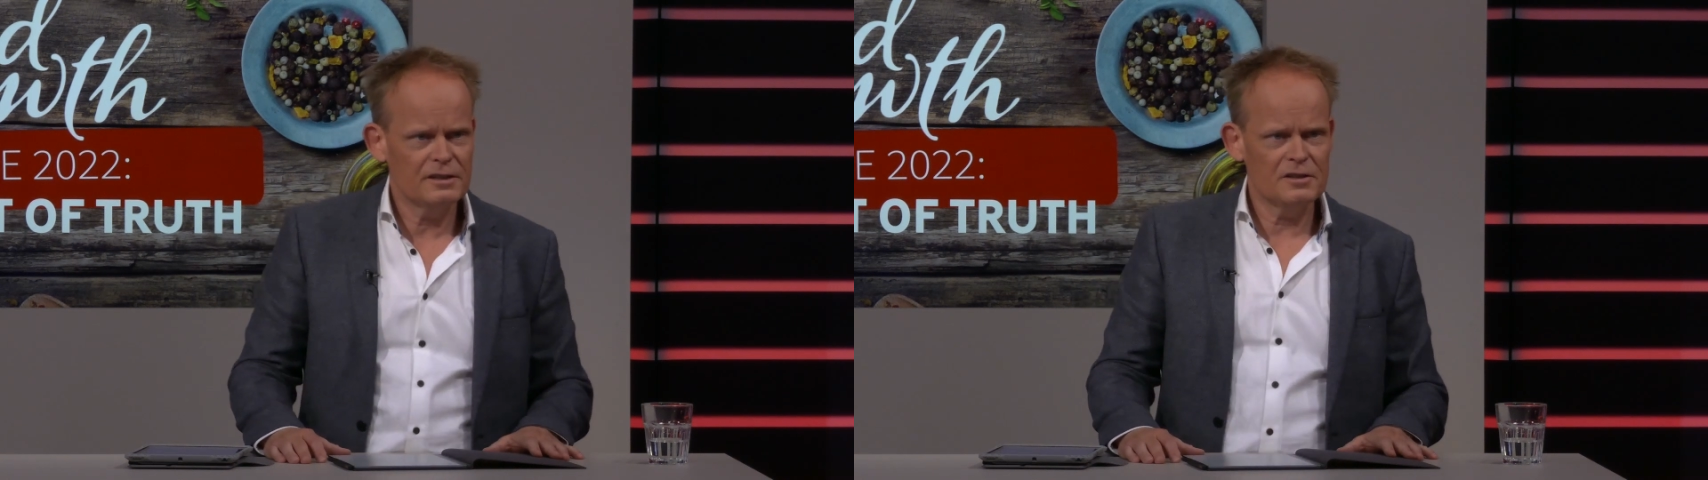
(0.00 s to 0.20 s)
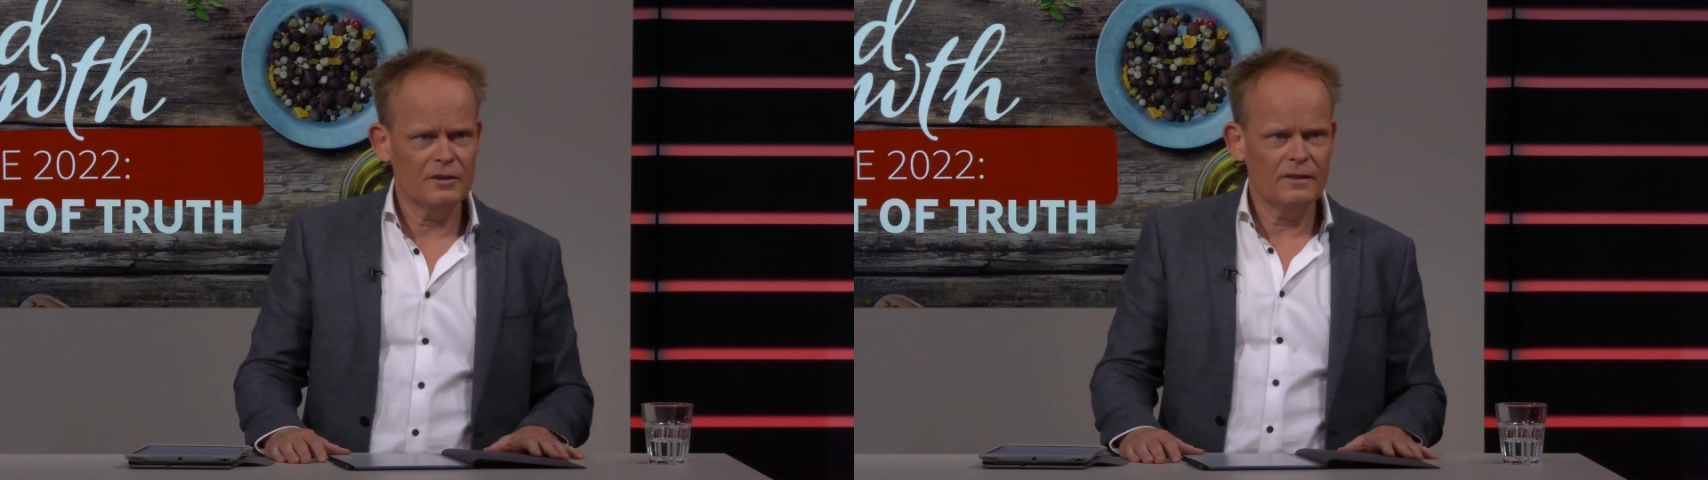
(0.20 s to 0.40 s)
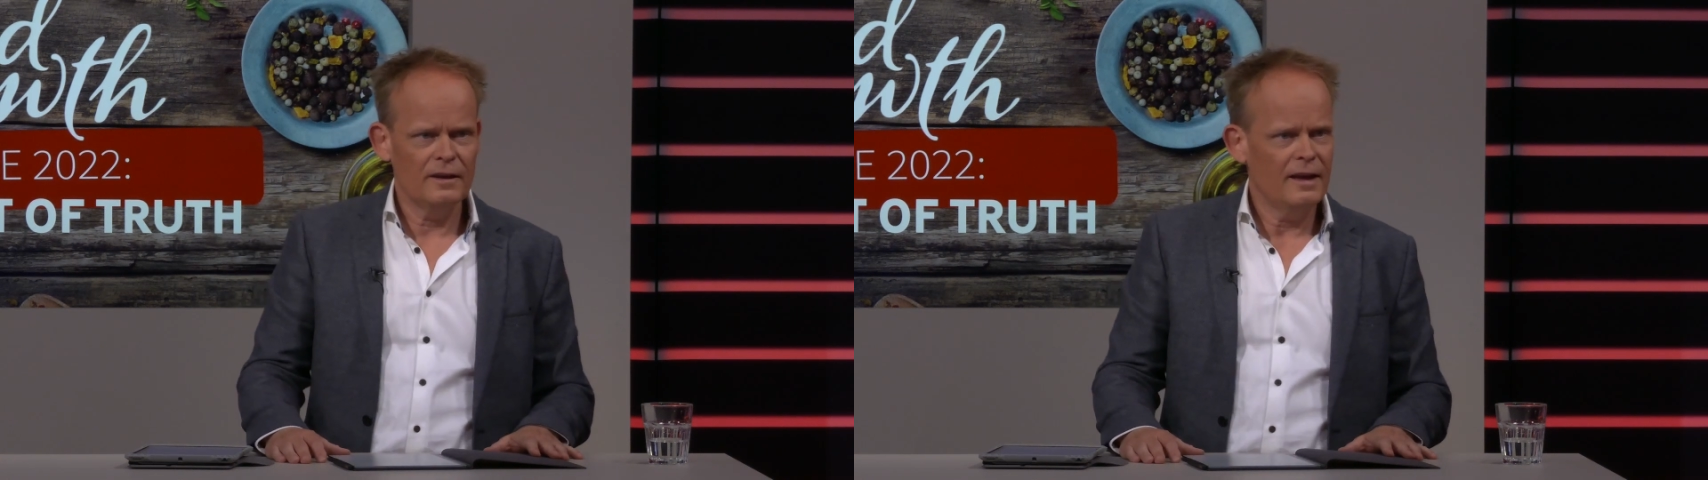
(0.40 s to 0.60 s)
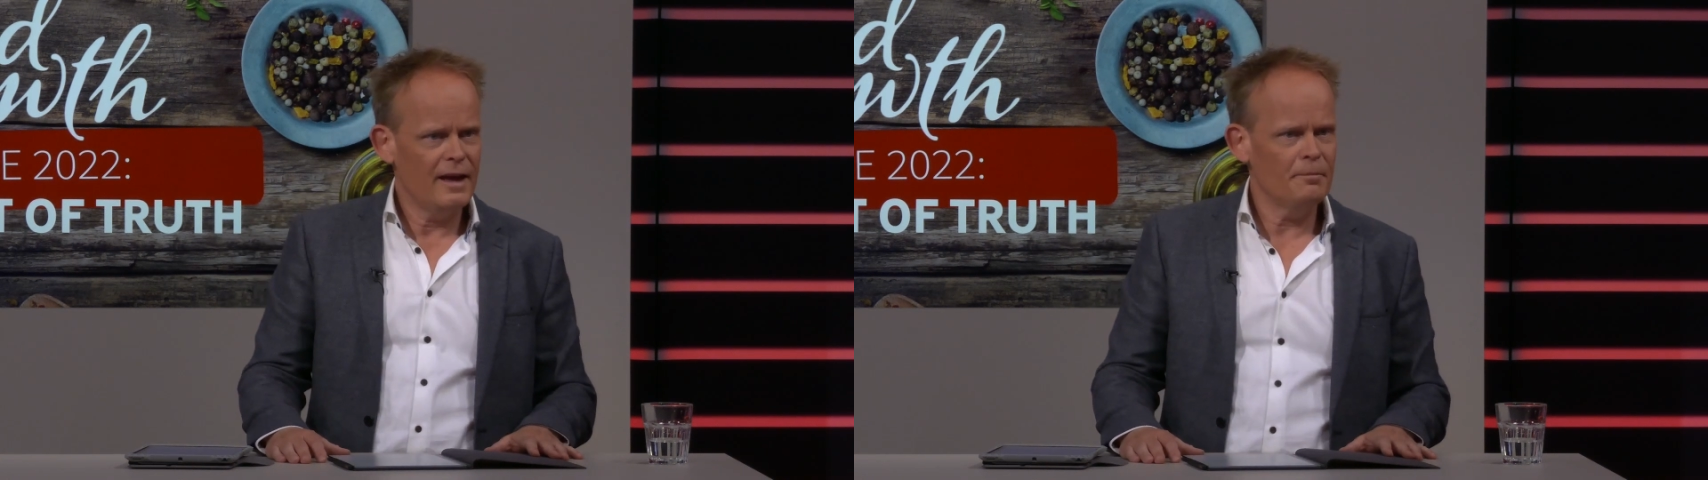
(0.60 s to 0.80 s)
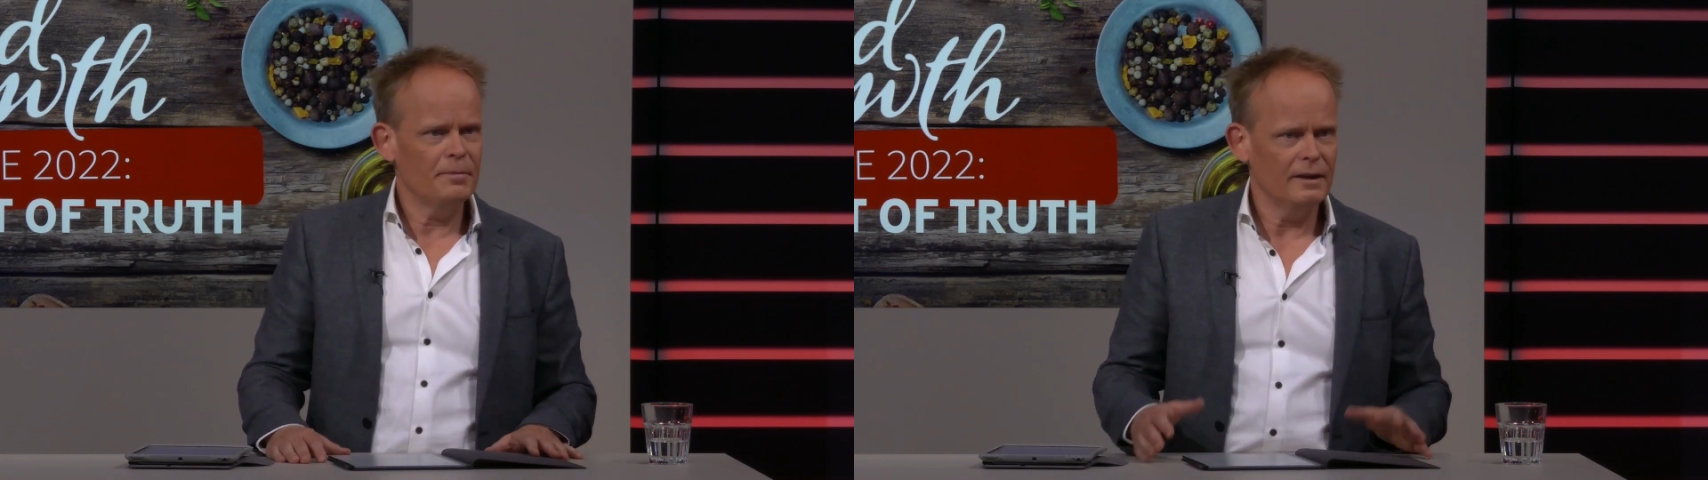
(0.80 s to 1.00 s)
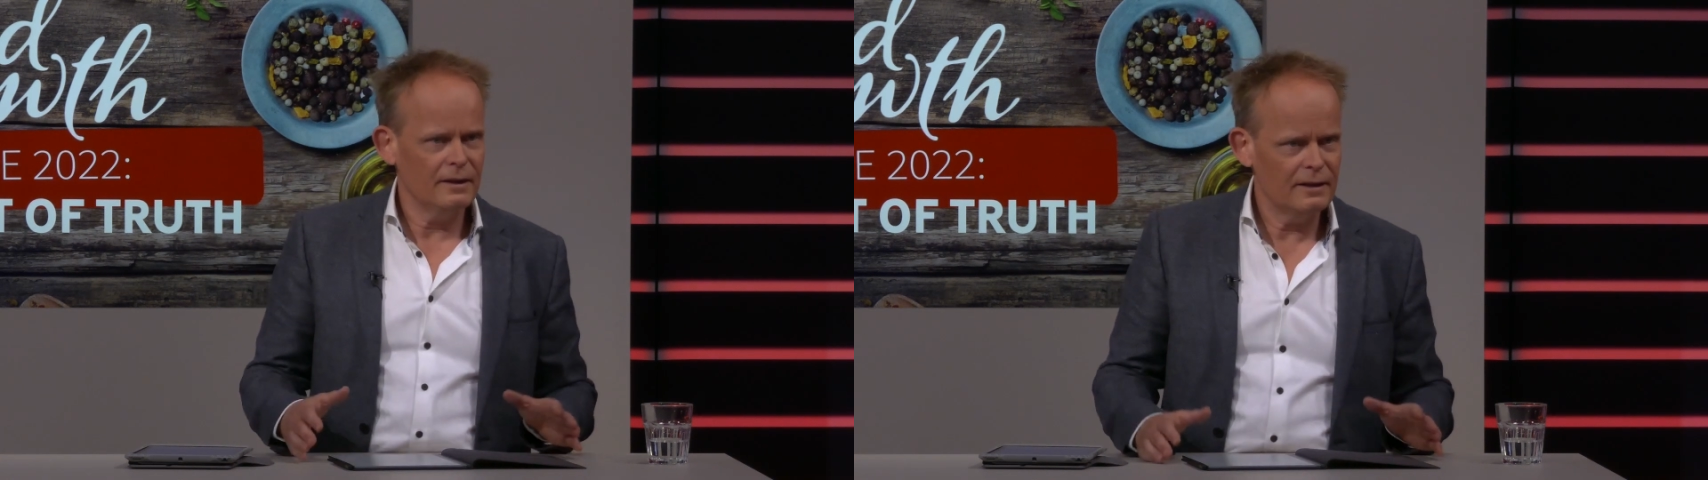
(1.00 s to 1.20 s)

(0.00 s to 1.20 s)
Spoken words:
it's not happening,